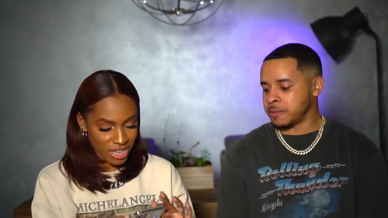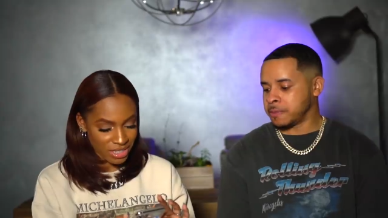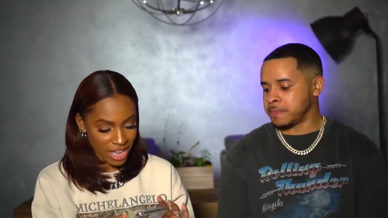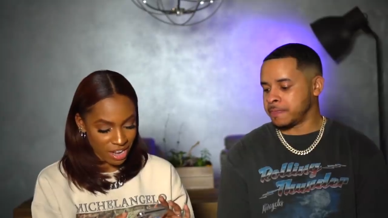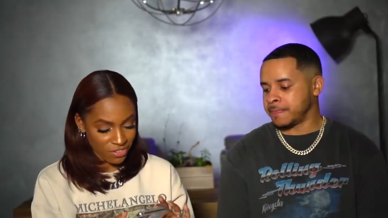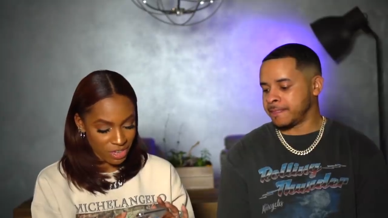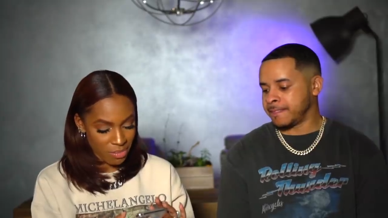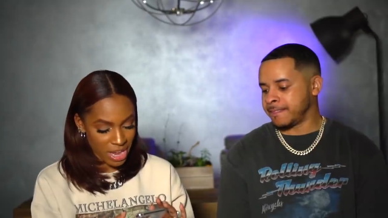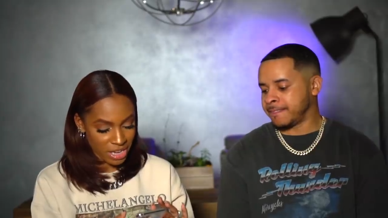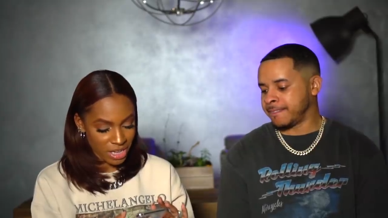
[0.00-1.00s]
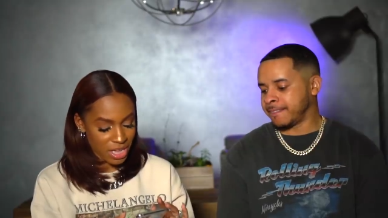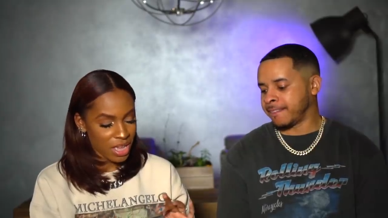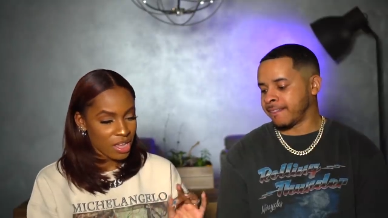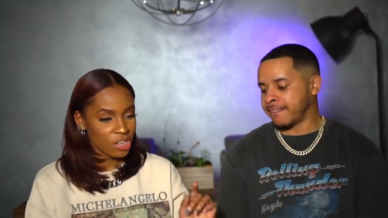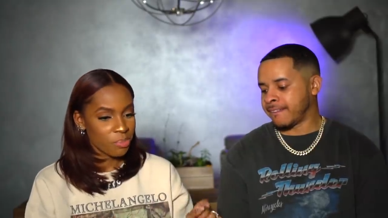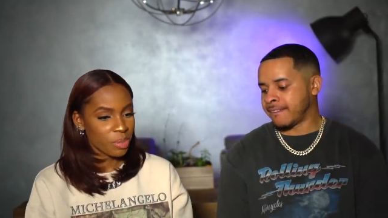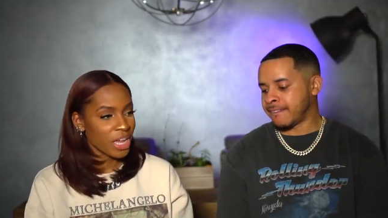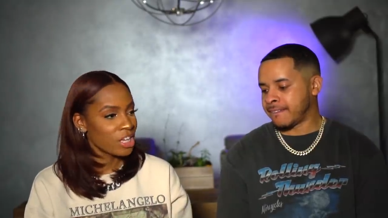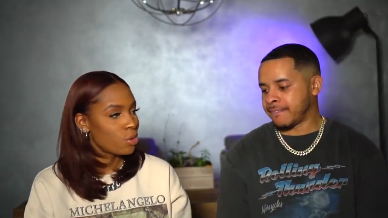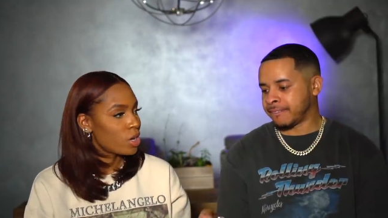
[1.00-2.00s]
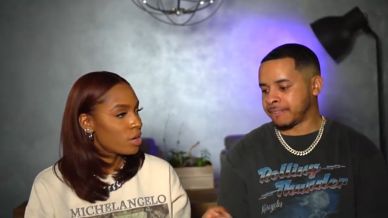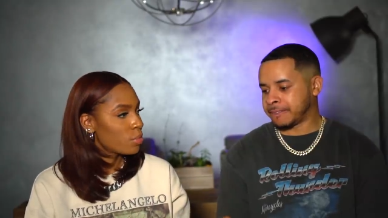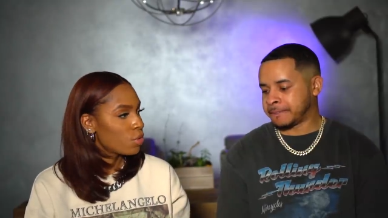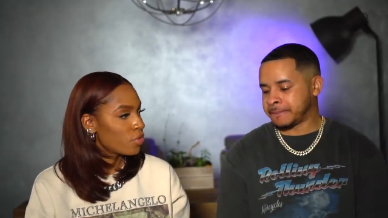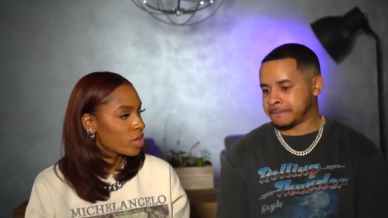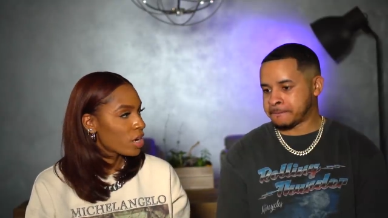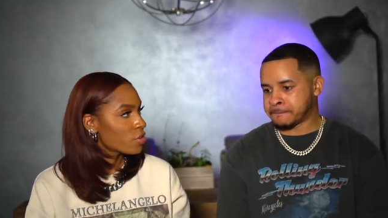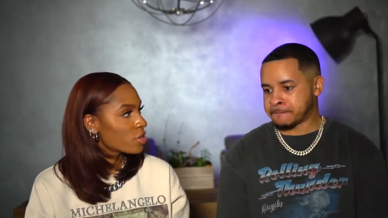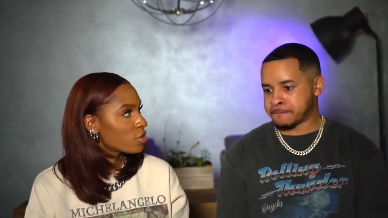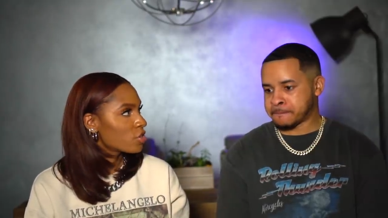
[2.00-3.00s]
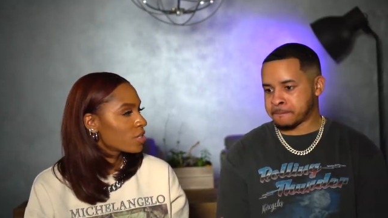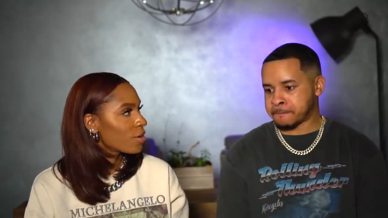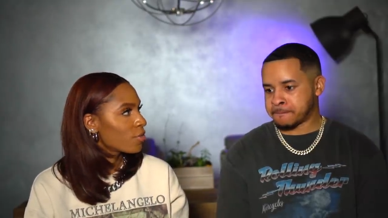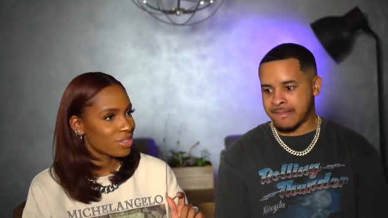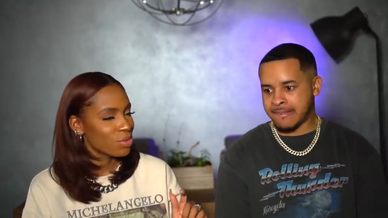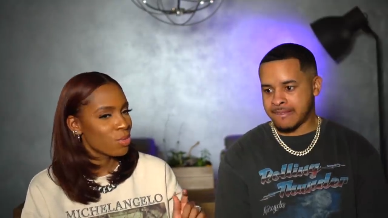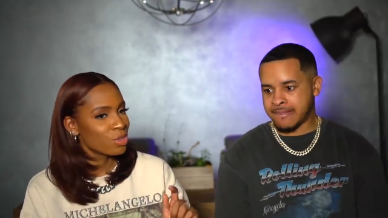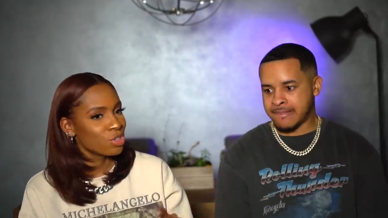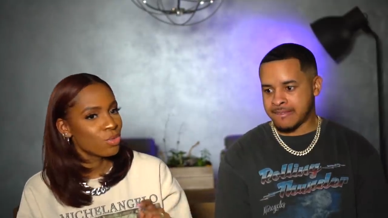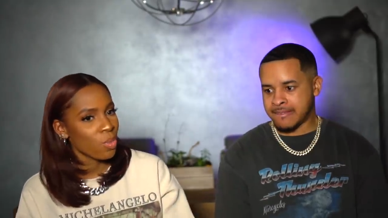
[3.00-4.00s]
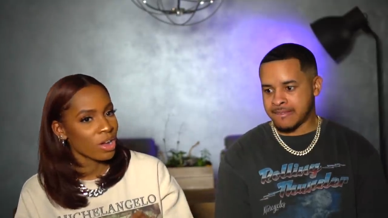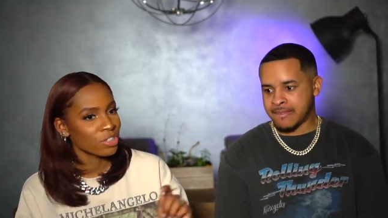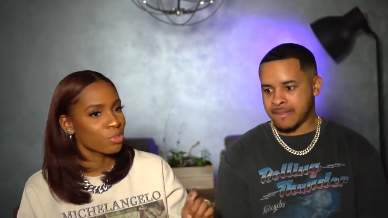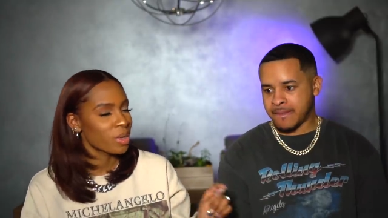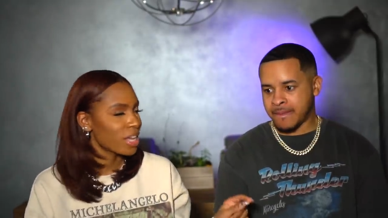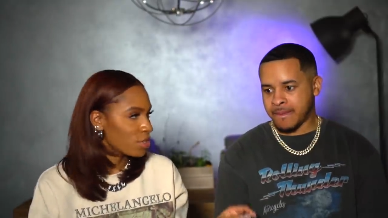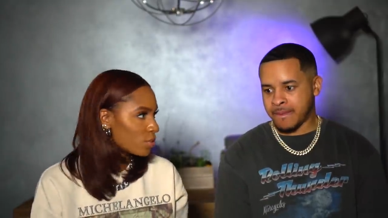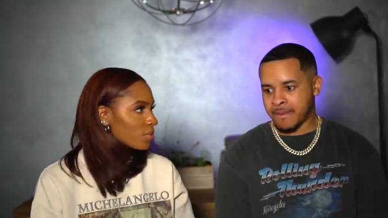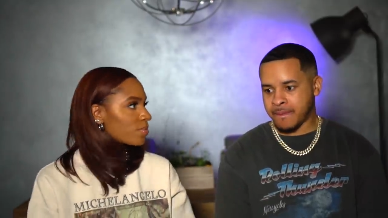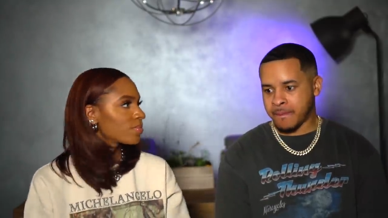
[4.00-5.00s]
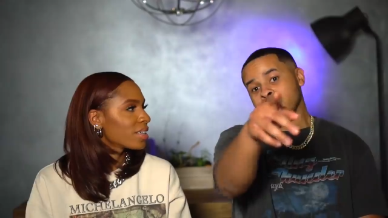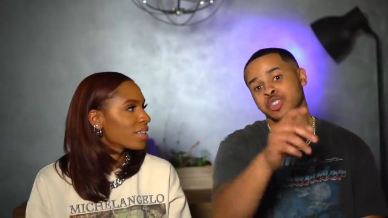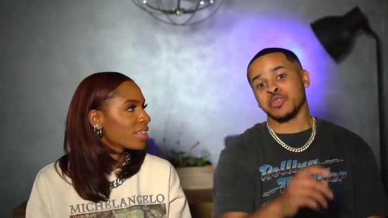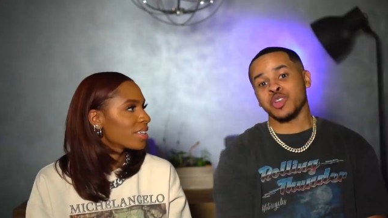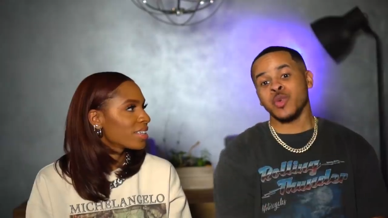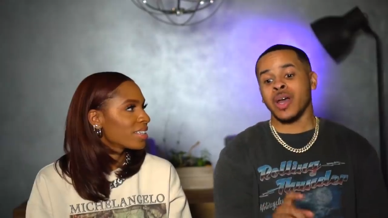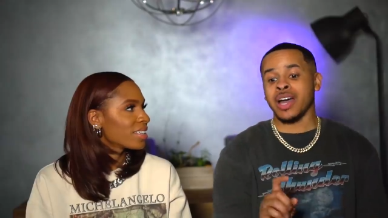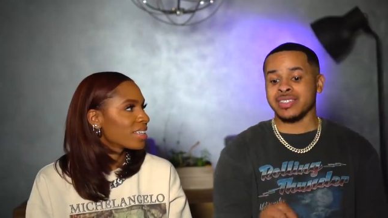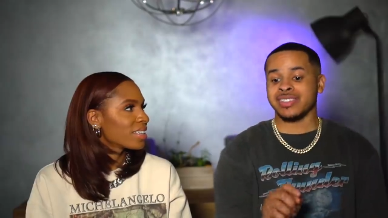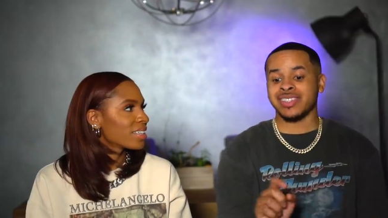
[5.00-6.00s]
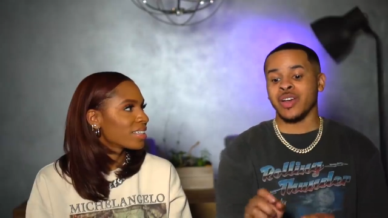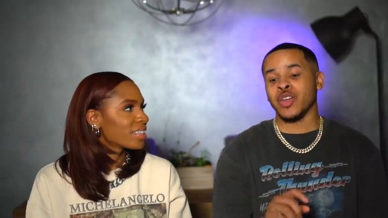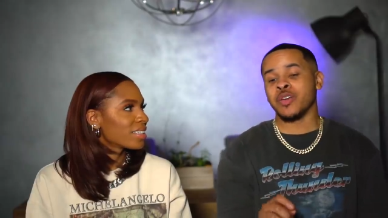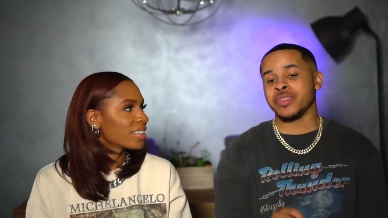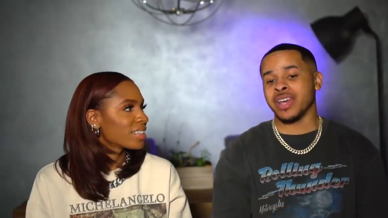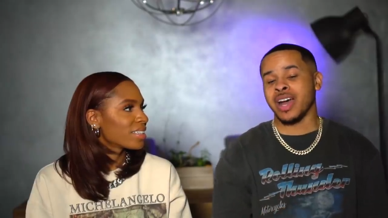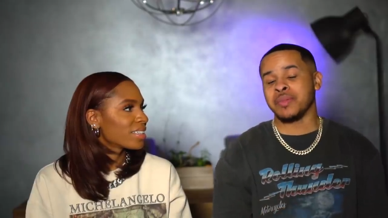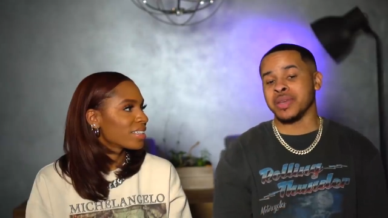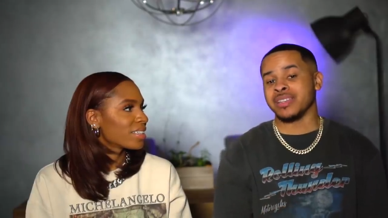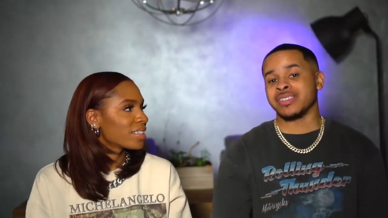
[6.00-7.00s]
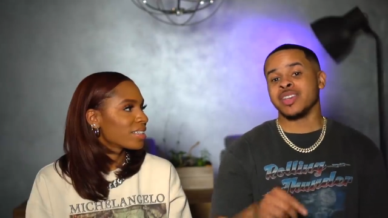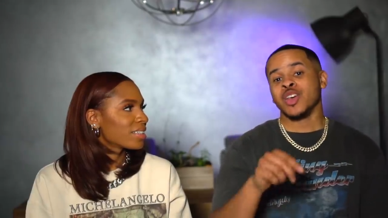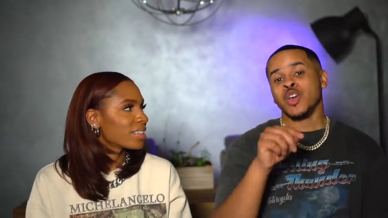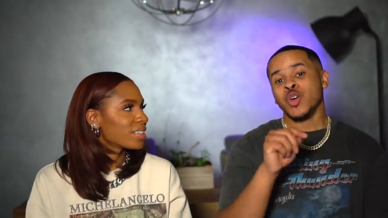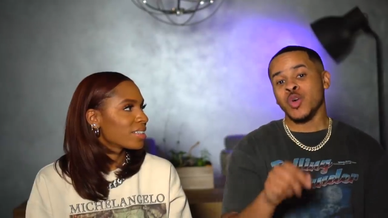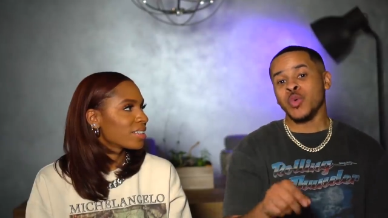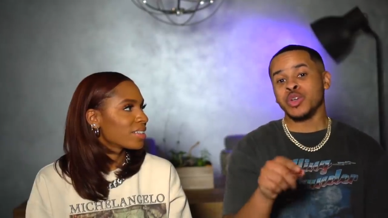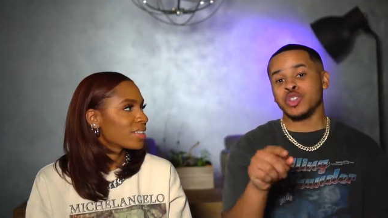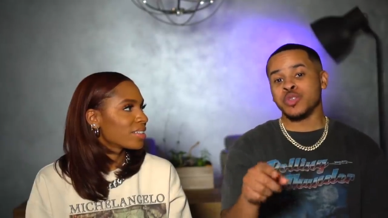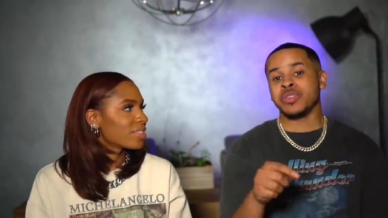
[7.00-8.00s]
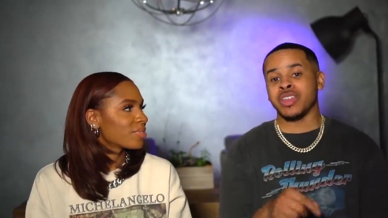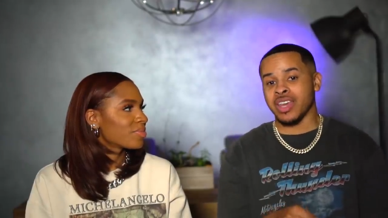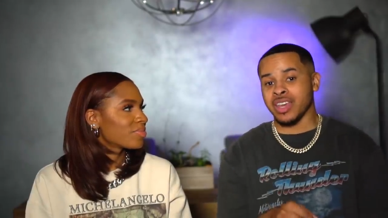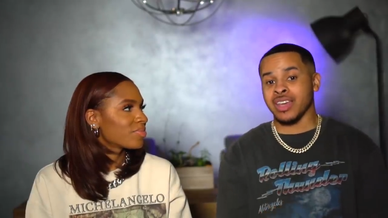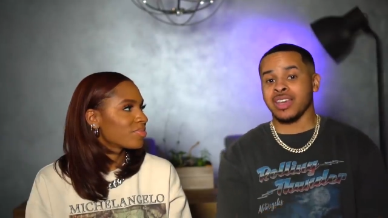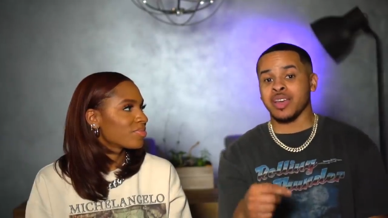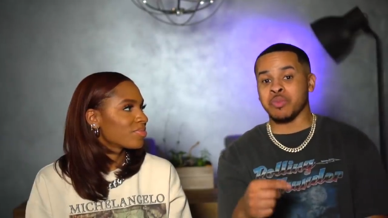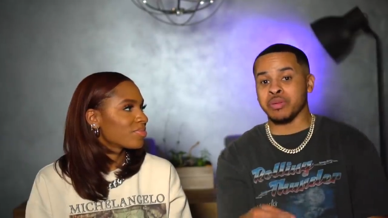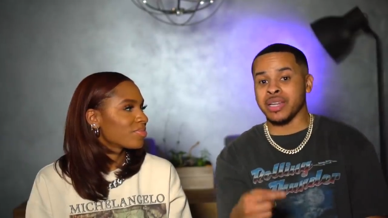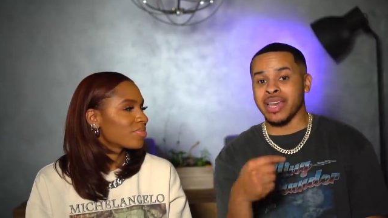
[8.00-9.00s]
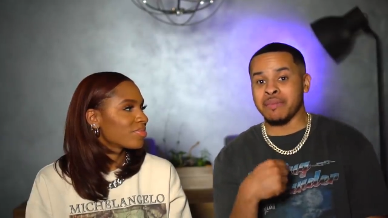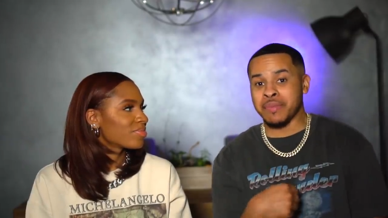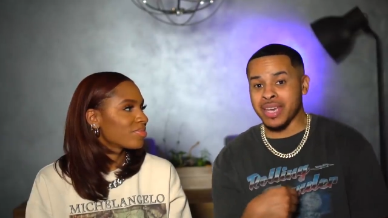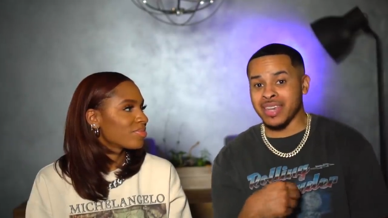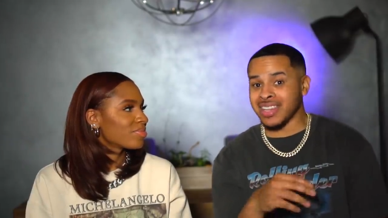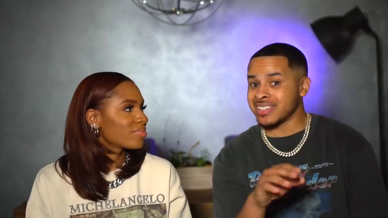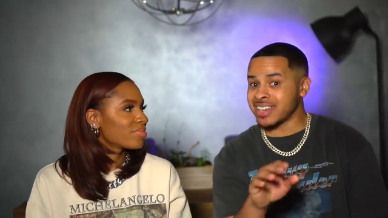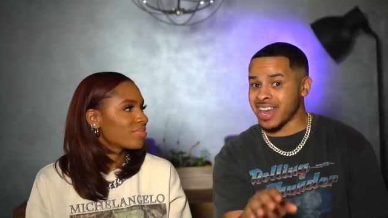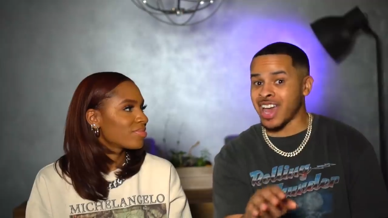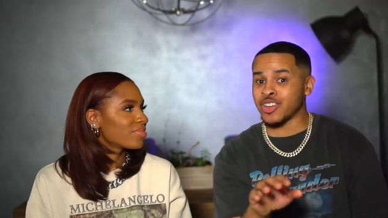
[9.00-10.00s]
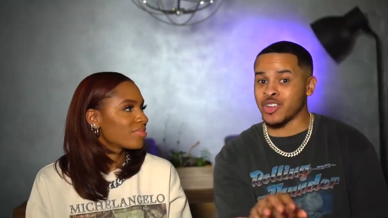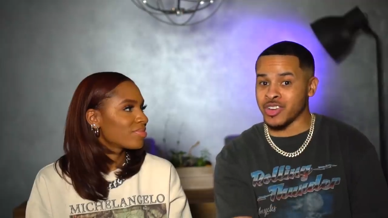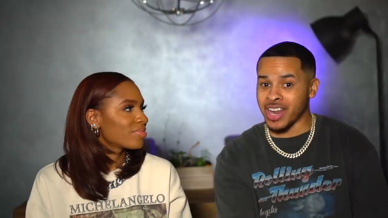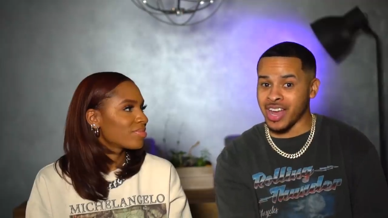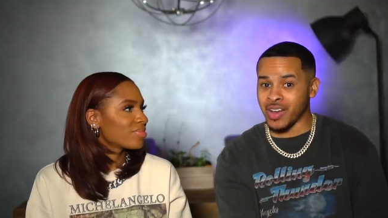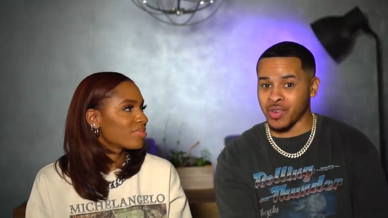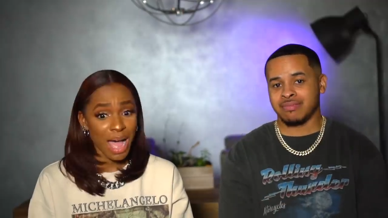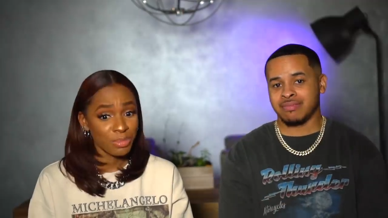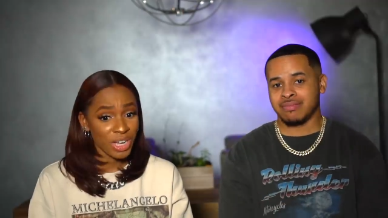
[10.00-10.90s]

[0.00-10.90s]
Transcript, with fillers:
Speaker 1: like that. If somebody could play you in a movie other than yourself, who would you want to play you?
Speaker 2: Question for you guys. Sound off in the comments. Who would you think could play me that's an actor now? I'm